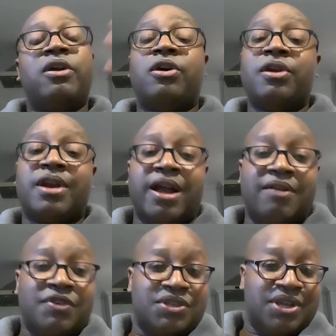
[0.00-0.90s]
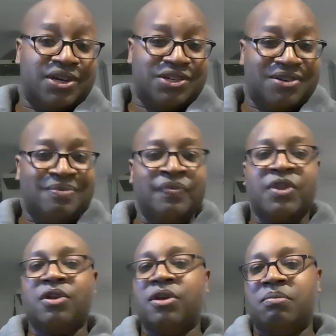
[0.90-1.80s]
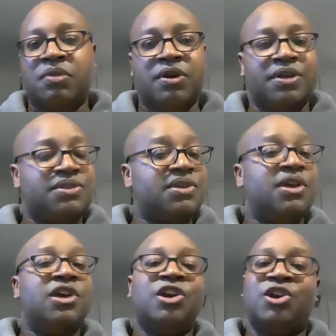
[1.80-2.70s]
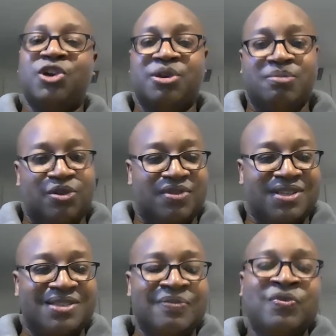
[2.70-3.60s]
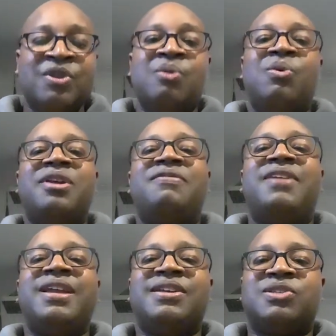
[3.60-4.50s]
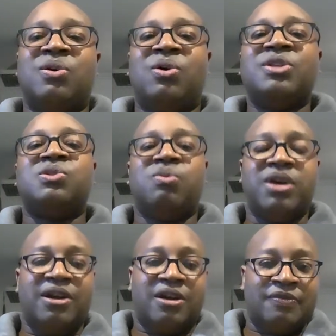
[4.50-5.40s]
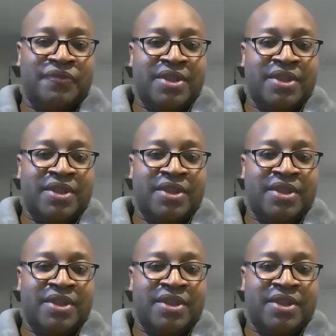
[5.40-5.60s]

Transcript: good conversation, good books, good movies. Want to find us on Twitter